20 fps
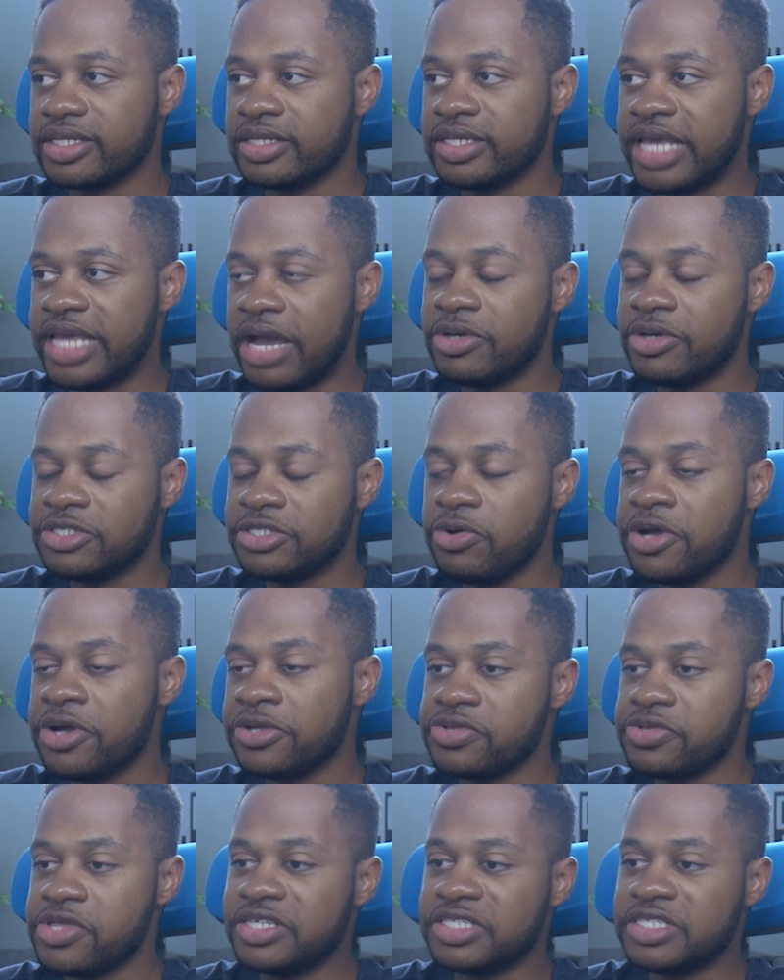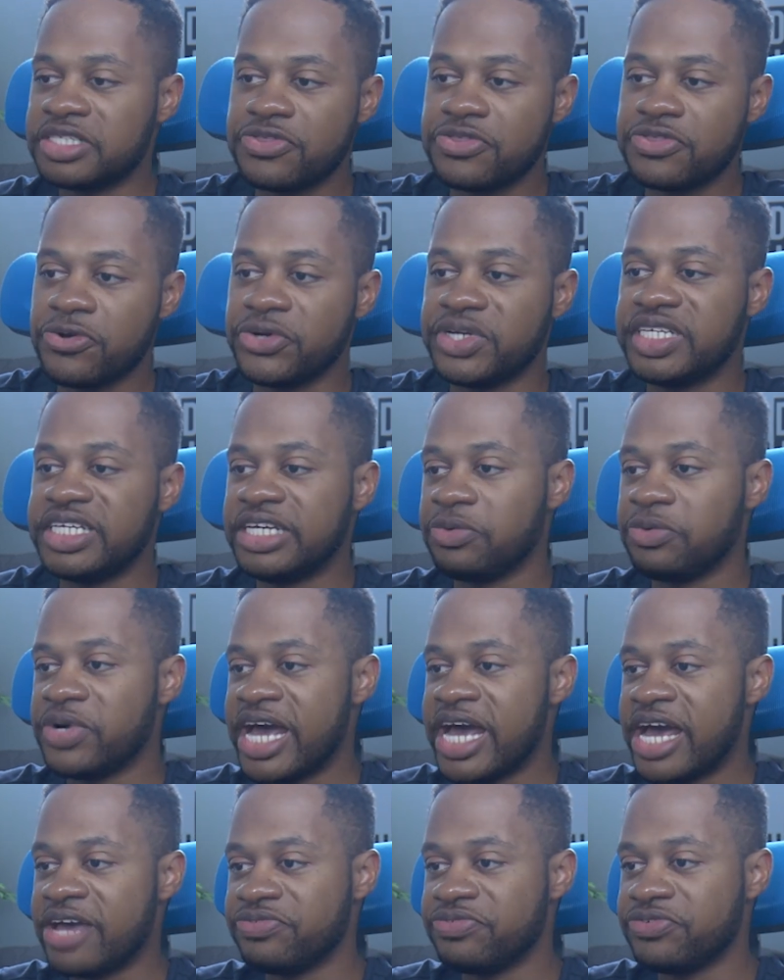Yeah, it was around 2013 when
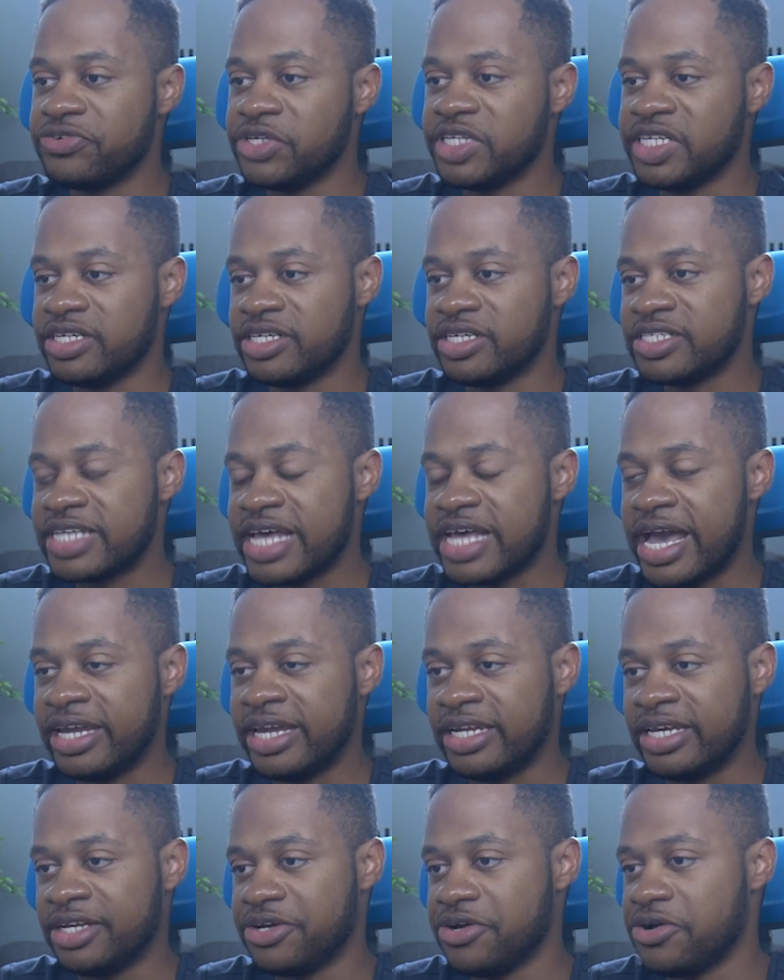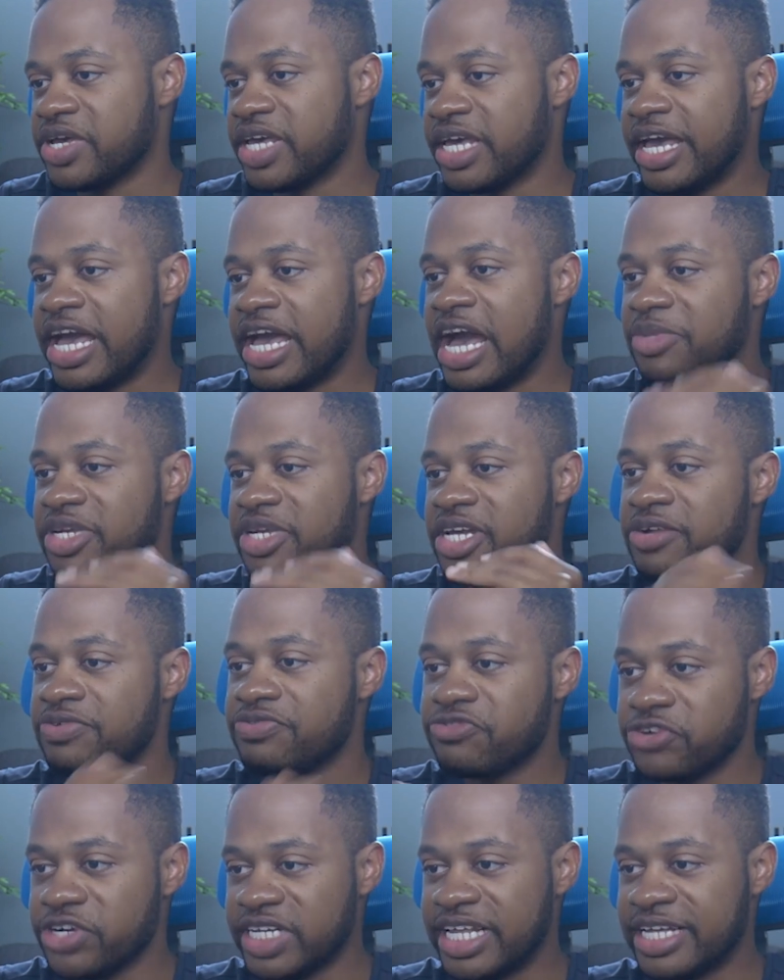I fully decided, okay, I'm done
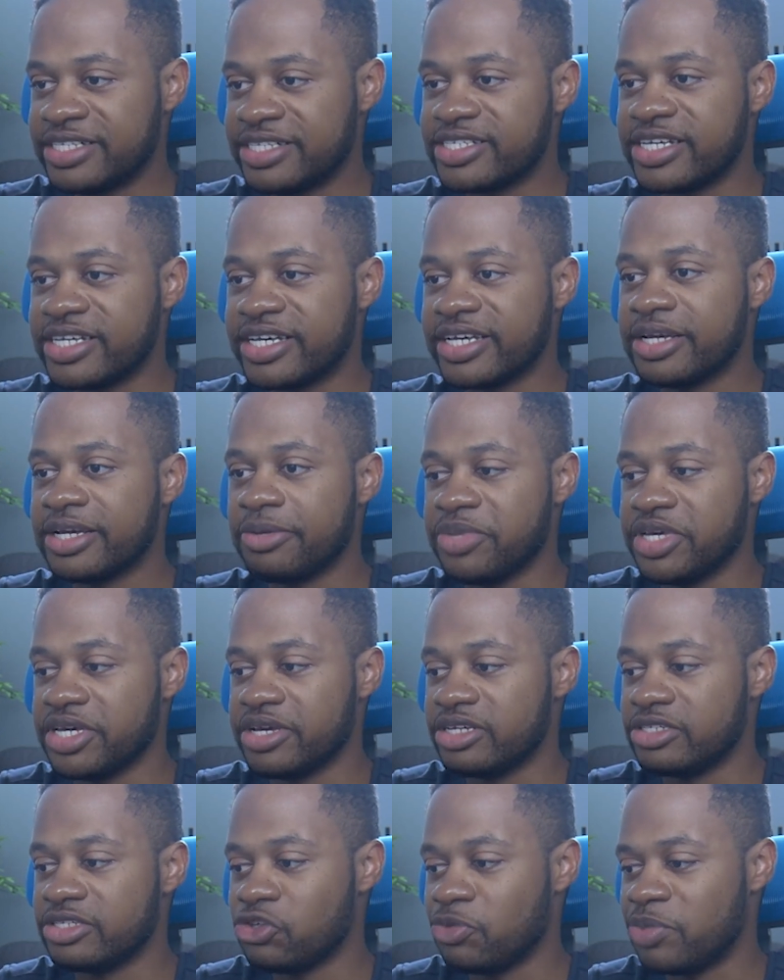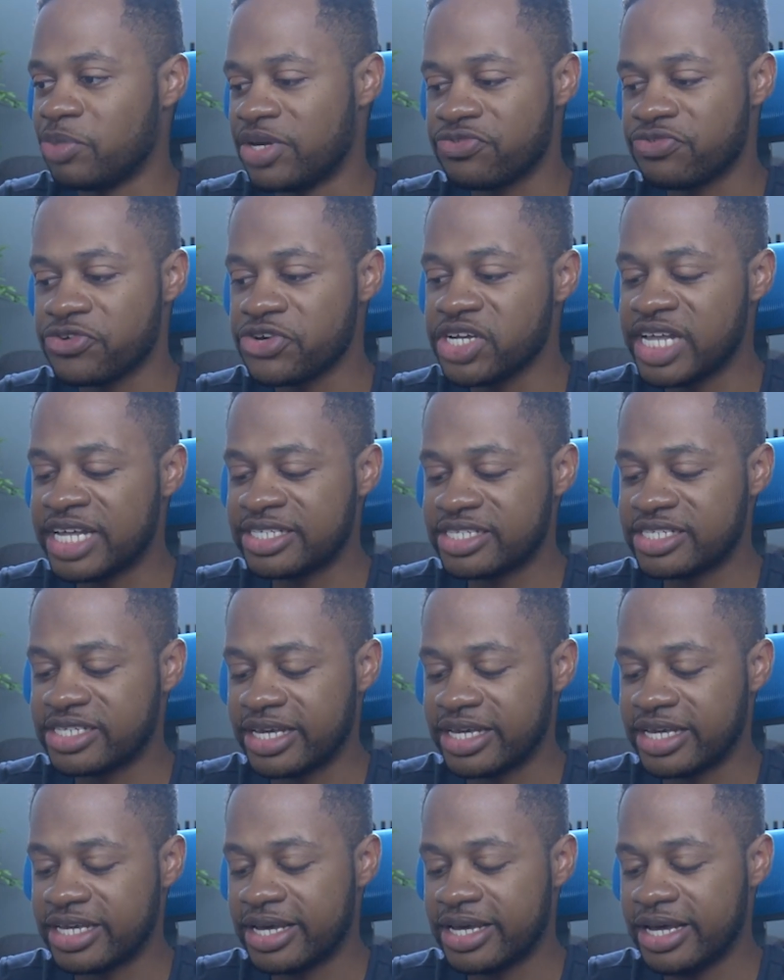freelancing because to me,
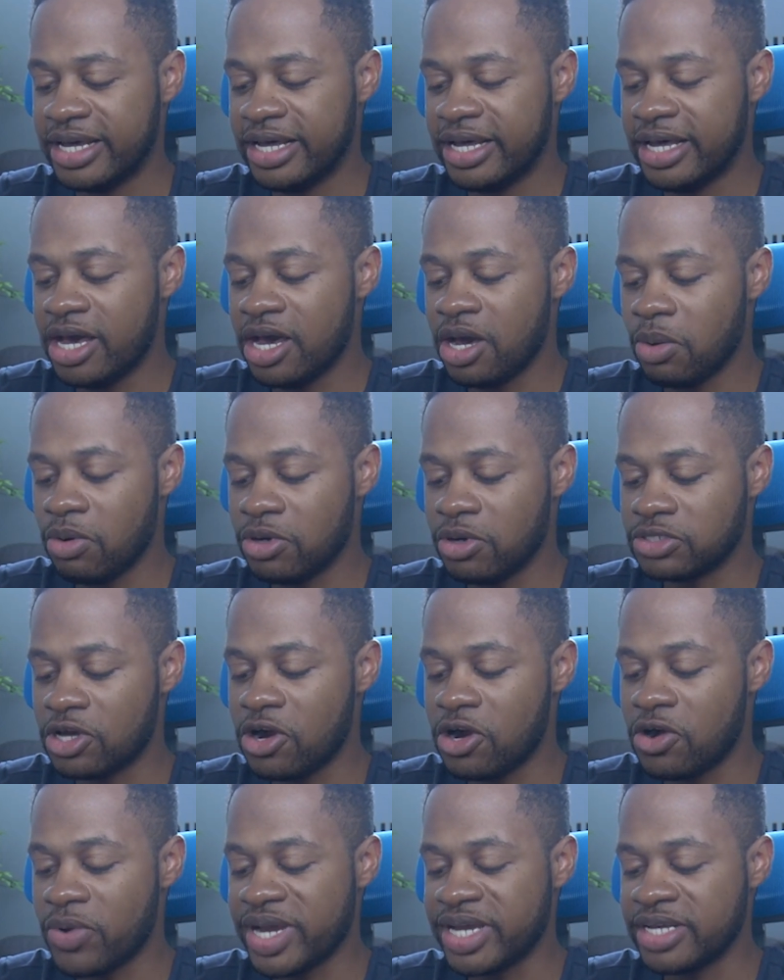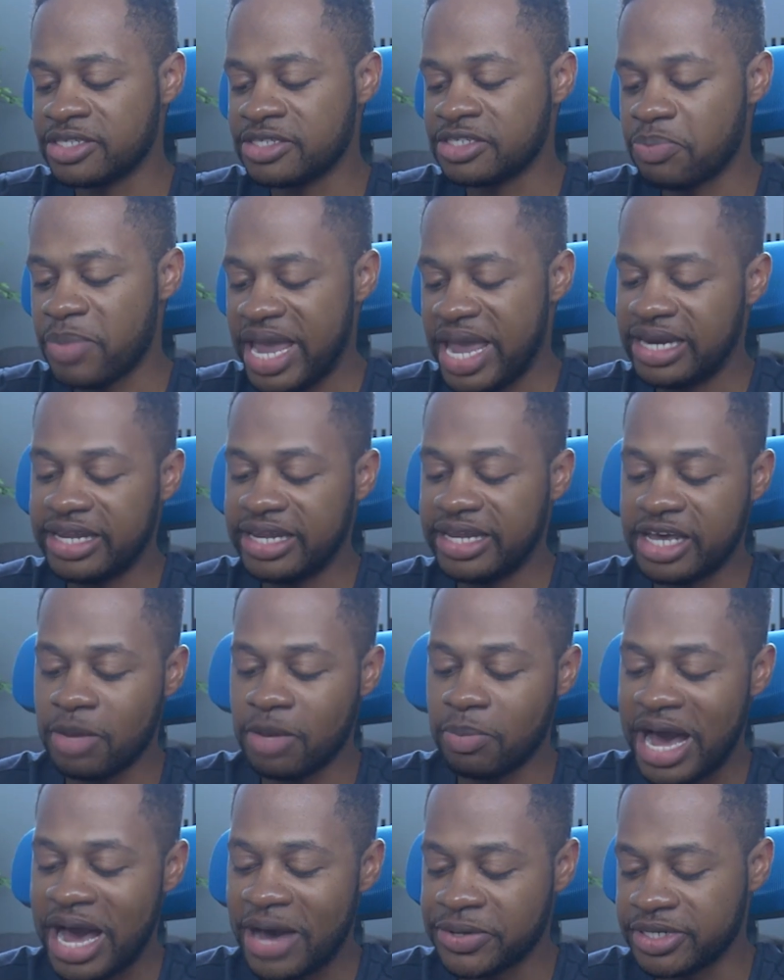freelancing was always mainly
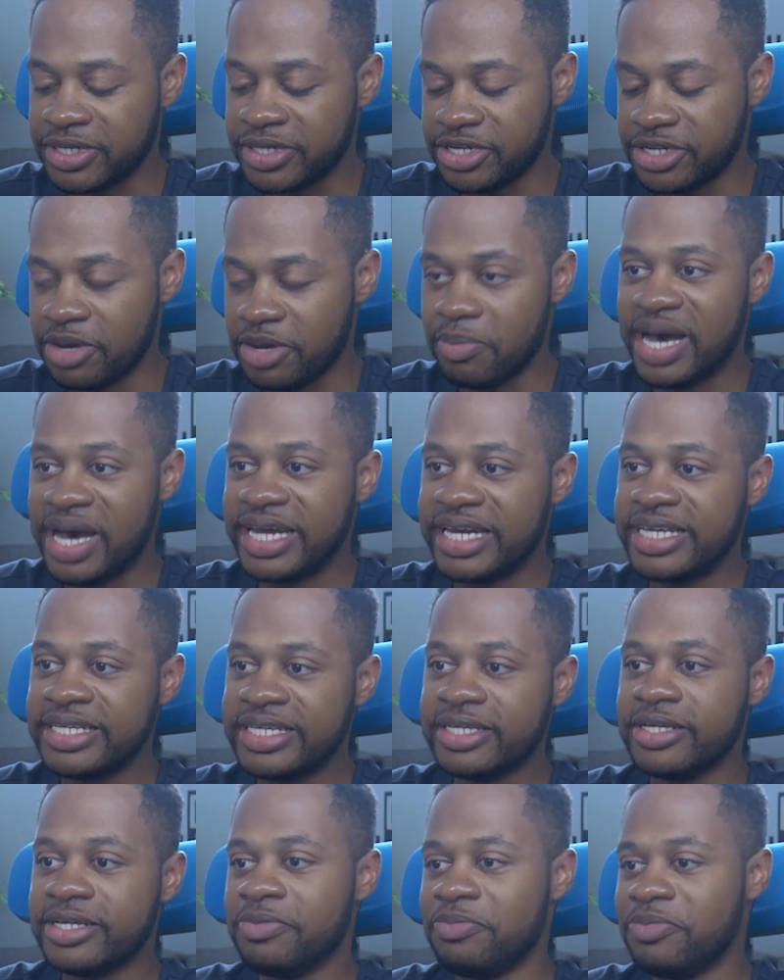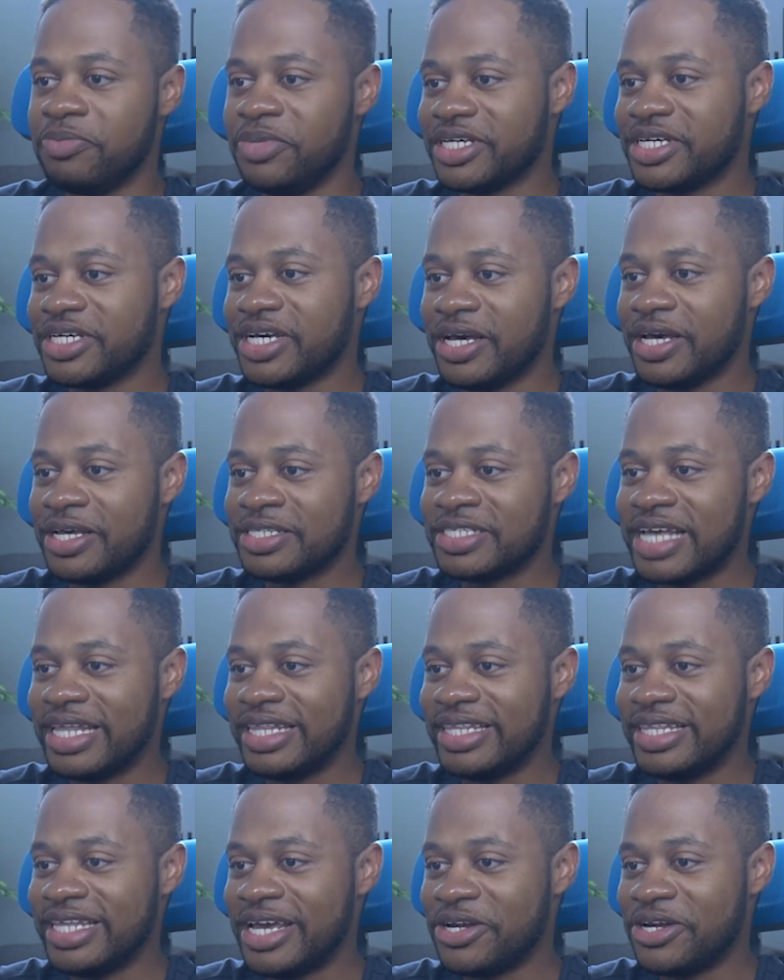about the money because
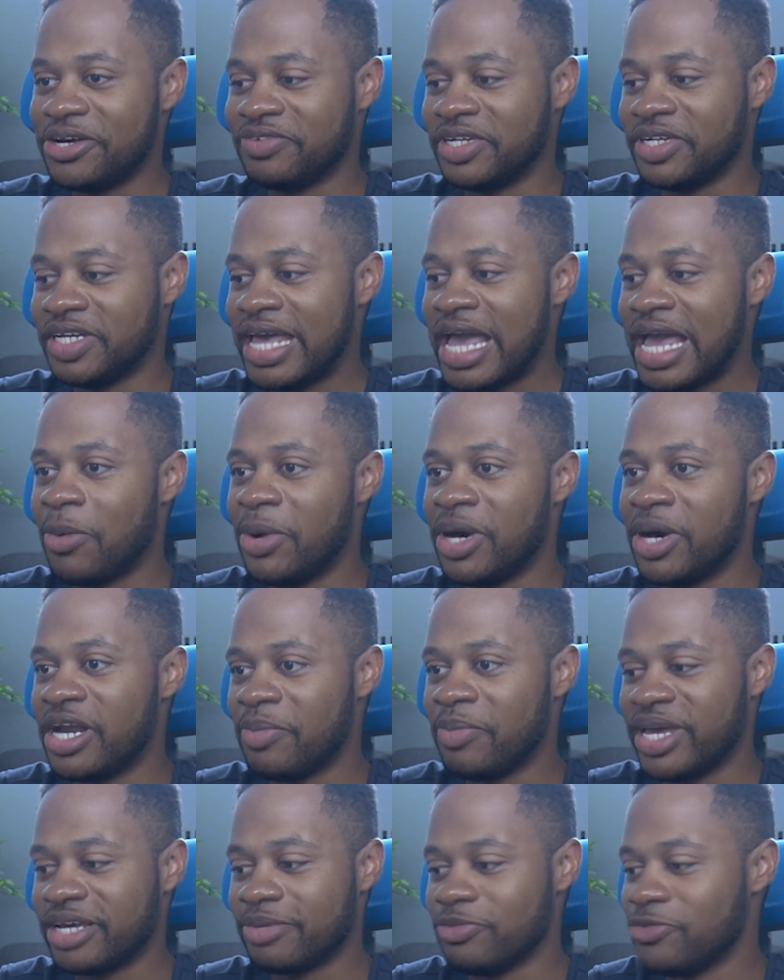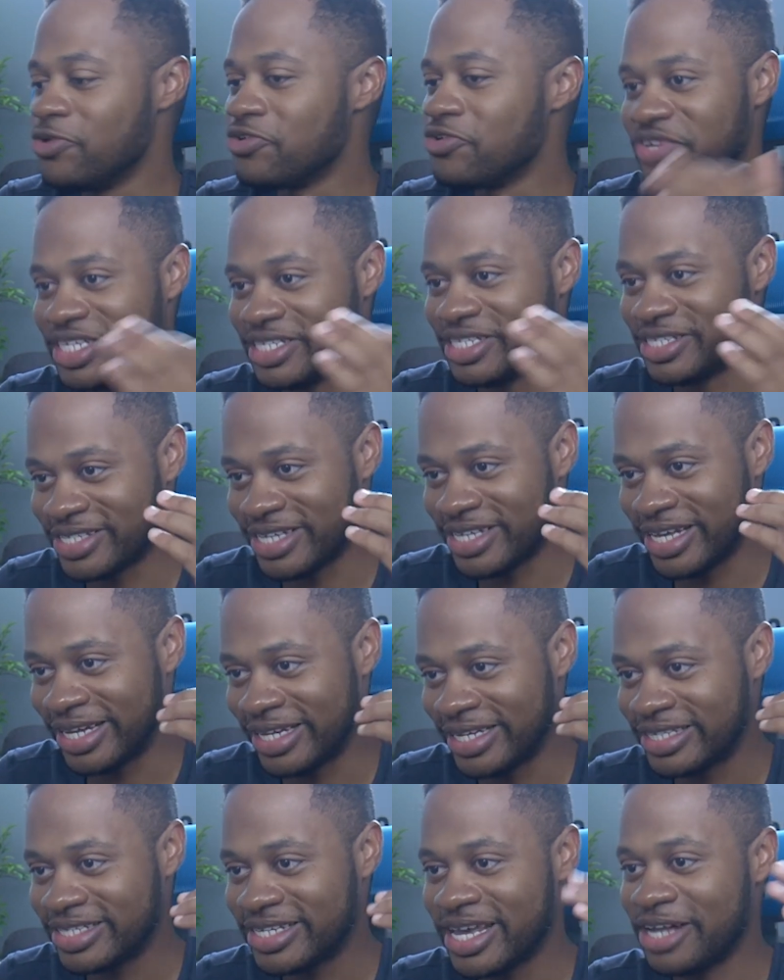at the end of the day, I want to make movies
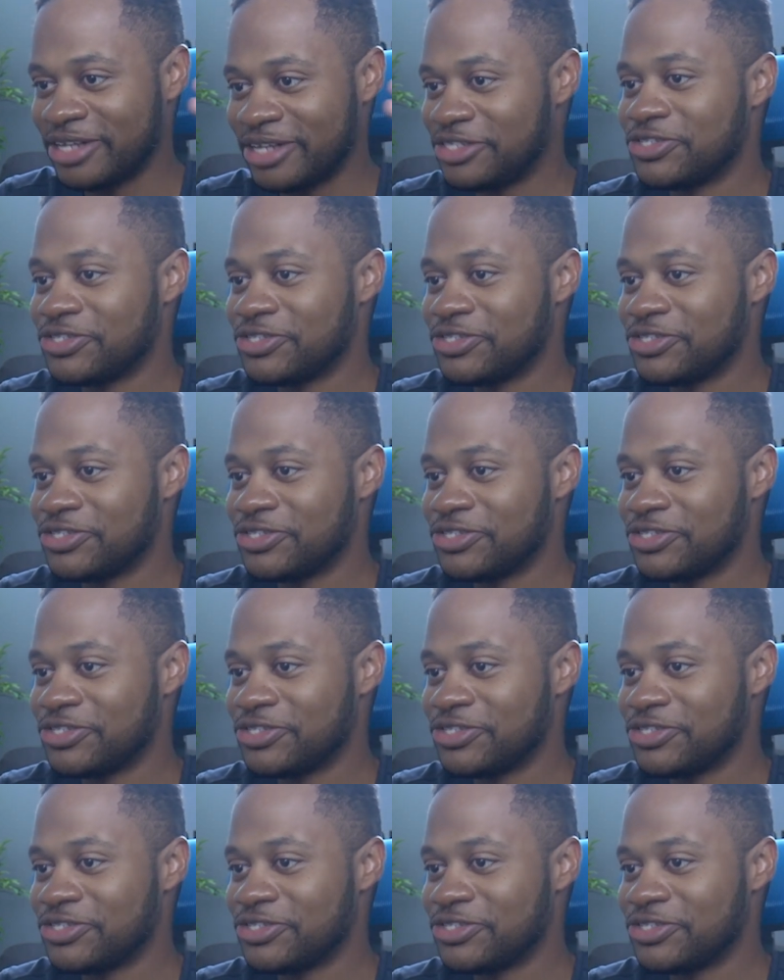and tell mm-hmm.